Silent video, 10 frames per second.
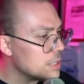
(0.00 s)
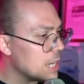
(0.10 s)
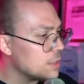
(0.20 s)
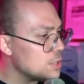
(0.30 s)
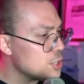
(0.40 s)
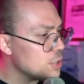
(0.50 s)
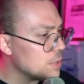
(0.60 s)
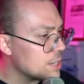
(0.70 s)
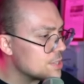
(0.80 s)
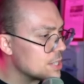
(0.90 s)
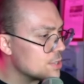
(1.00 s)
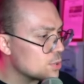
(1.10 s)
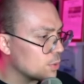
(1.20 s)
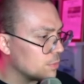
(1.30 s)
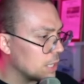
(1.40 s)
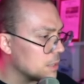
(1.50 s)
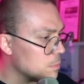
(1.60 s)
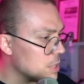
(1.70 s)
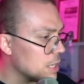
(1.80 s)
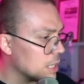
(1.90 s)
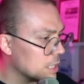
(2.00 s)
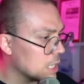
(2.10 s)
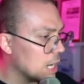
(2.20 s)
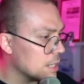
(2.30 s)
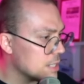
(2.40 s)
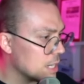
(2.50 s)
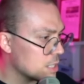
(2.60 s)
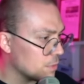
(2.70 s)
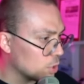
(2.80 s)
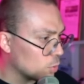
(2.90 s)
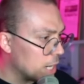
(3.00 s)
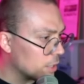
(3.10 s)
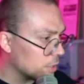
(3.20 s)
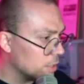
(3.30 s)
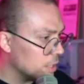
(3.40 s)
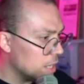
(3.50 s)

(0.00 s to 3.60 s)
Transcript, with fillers: Death in June, I see as sort of like being in context of a greater